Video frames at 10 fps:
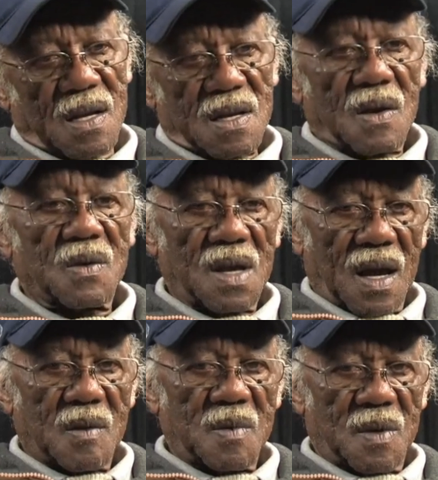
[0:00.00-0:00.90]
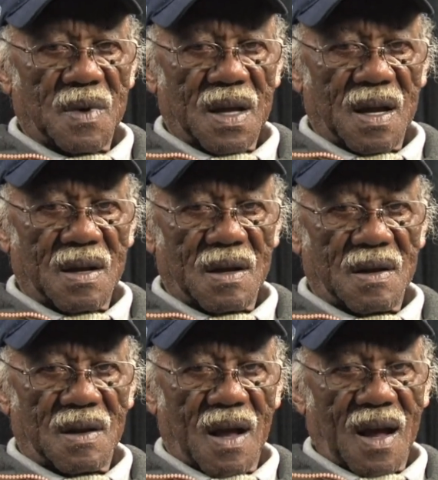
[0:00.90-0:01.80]
Yeah, well, yeah, I remember that.
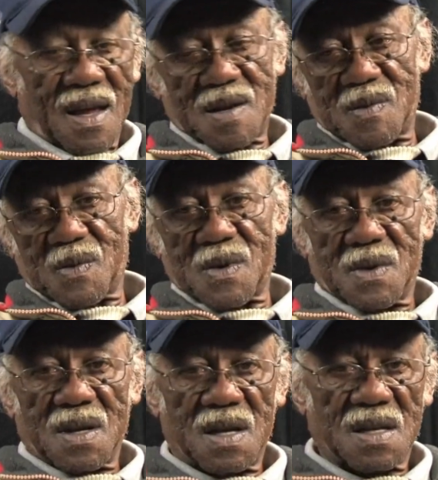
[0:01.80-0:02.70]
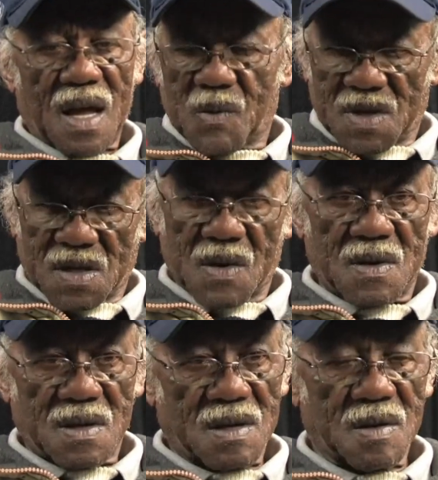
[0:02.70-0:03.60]
And I asked him, "Well," he said, "that was
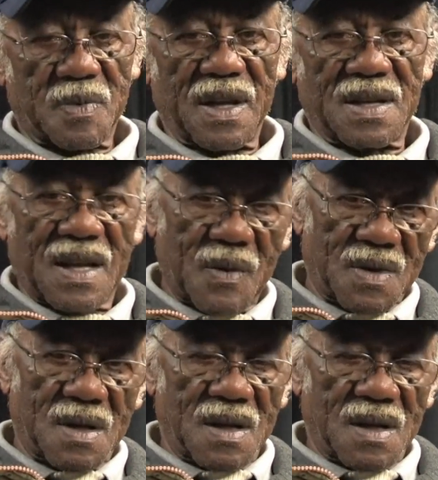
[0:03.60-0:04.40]
such a place. That was."